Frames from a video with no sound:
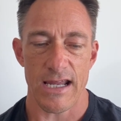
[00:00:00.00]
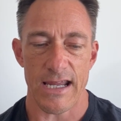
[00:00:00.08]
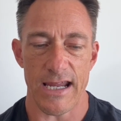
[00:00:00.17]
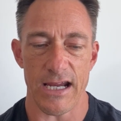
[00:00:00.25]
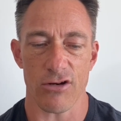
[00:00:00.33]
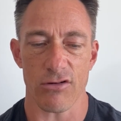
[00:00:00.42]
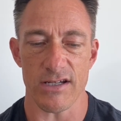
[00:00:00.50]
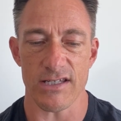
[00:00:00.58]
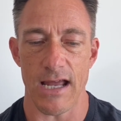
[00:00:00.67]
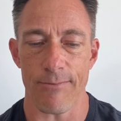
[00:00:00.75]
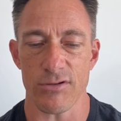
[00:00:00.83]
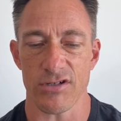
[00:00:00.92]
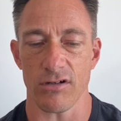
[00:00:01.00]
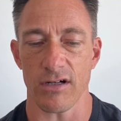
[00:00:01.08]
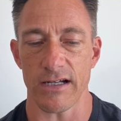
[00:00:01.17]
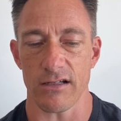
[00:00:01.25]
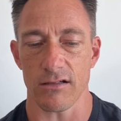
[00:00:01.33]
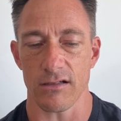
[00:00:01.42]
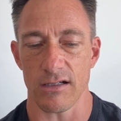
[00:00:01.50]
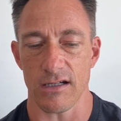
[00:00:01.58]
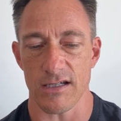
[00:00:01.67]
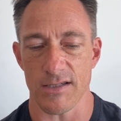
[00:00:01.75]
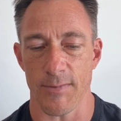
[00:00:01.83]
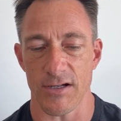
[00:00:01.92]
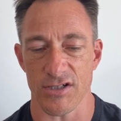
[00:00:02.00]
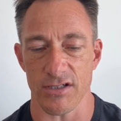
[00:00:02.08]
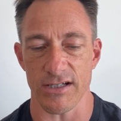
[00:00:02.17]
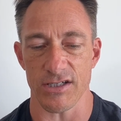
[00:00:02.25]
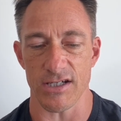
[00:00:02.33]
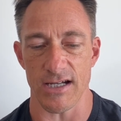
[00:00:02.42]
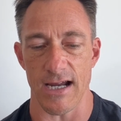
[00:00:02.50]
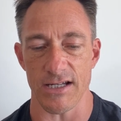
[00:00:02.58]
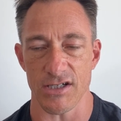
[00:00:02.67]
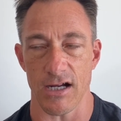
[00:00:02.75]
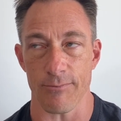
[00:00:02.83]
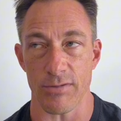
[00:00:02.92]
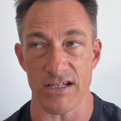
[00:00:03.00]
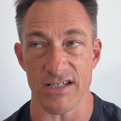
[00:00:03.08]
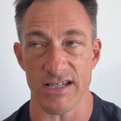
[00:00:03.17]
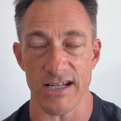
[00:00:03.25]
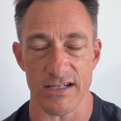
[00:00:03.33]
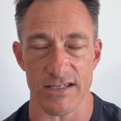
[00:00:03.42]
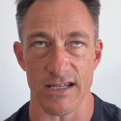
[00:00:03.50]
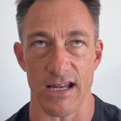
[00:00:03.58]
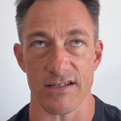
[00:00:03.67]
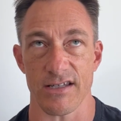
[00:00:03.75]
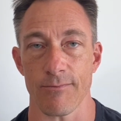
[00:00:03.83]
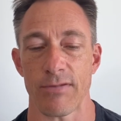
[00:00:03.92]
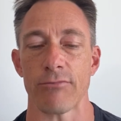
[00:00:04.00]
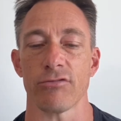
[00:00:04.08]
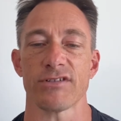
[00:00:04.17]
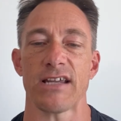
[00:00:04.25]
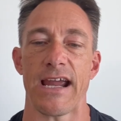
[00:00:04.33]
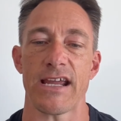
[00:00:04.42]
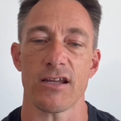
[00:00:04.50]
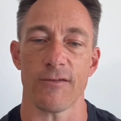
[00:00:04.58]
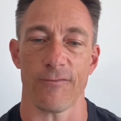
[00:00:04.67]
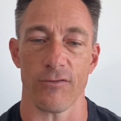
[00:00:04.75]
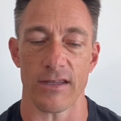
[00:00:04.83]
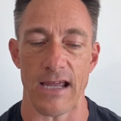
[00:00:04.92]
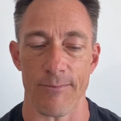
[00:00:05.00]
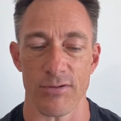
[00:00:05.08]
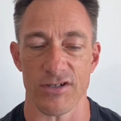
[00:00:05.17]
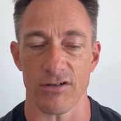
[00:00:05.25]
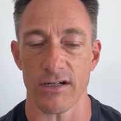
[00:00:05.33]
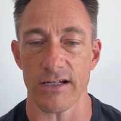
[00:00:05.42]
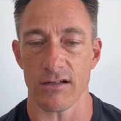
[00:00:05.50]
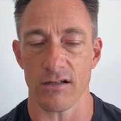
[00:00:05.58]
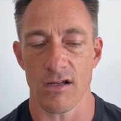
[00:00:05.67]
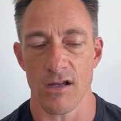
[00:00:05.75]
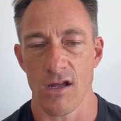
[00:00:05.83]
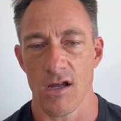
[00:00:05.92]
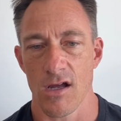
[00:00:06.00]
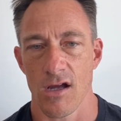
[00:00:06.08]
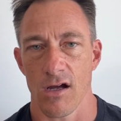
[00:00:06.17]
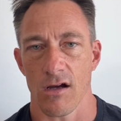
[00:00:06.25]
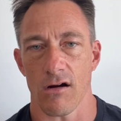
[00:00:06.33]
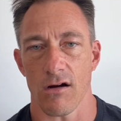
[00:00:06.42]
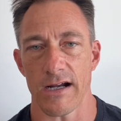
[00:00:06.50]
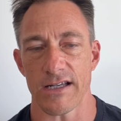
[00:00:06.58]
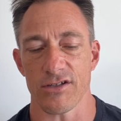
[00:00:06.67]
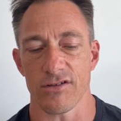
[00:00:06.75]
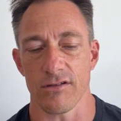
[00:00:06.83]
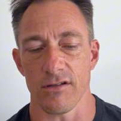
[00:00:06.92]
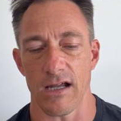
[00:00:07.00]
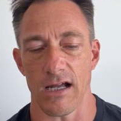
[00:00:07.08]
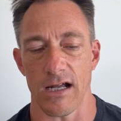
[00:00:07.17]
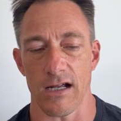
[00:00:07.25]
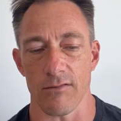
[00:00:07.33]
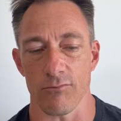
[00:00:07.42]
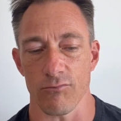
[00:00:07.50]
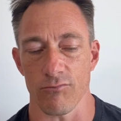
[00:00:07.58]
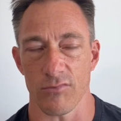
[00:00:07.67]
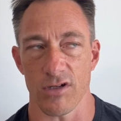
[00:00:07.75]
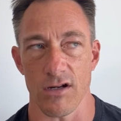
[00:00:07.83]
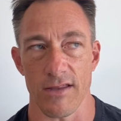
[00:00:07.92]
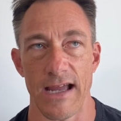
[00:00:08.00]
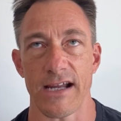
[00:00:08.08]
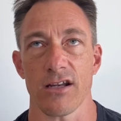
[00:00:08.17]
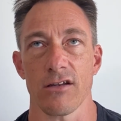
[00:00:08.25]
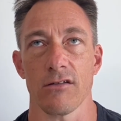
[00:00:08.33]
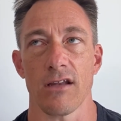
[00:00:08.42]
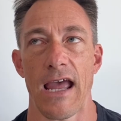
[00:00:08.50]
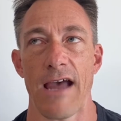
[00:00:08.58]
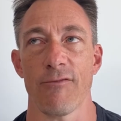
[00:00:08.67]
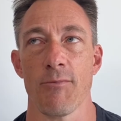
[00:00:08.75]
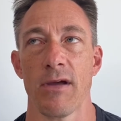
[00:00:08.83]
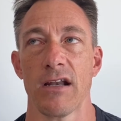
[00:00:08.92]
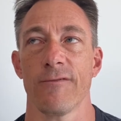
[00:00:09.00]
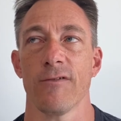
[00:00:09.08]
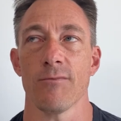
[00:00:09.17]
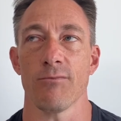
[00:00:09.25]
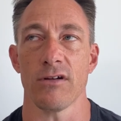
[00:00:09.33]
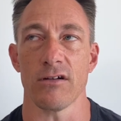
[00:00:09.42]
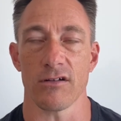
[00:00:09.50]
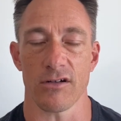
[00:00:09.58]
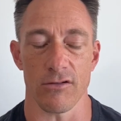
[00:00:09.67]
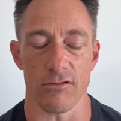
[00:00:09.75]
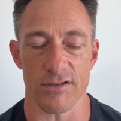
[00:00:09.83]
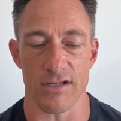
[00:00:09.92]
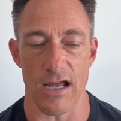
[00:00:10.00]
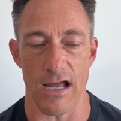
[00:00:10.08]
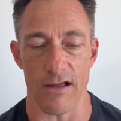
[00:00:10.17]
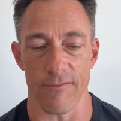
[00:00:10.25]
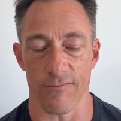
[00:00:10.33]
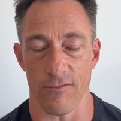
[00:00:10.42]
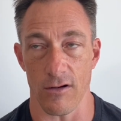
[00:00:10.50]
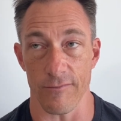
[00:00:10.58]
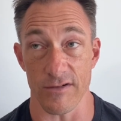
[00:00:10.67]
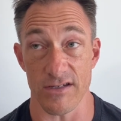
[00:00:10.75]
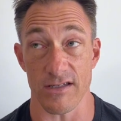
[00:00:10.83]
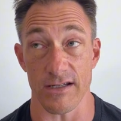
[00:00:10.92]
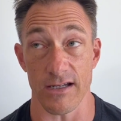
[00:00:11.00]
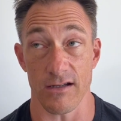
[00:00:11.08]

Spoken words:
Increased appetite, especially GHRP6. Now some people take it for the appetite. That can have a benefit, but it can also have, obviously,